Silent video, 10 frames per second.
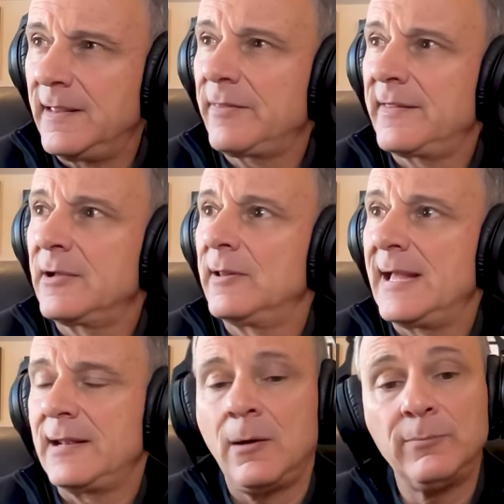other thing I'll
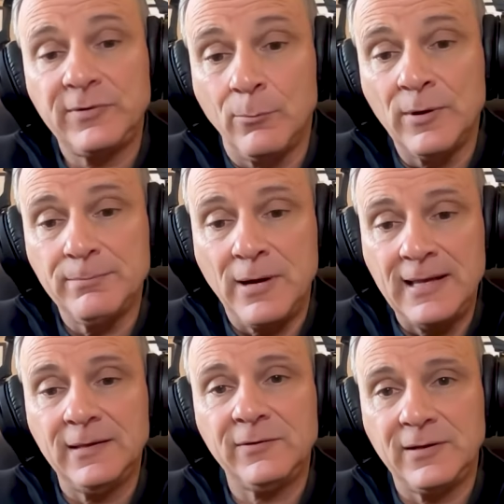add, I'm somewhat
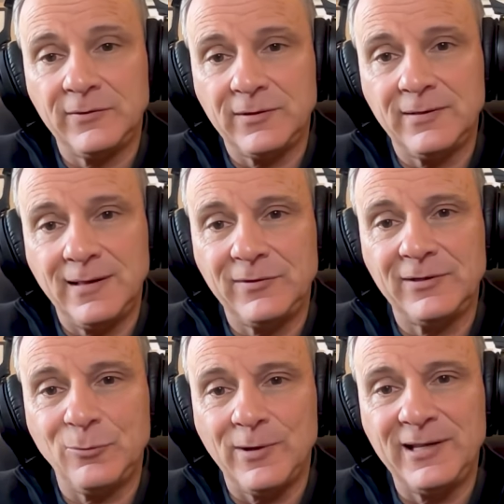biased as a as a
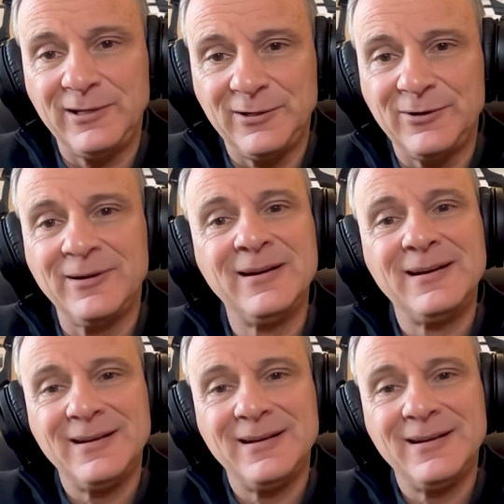20 year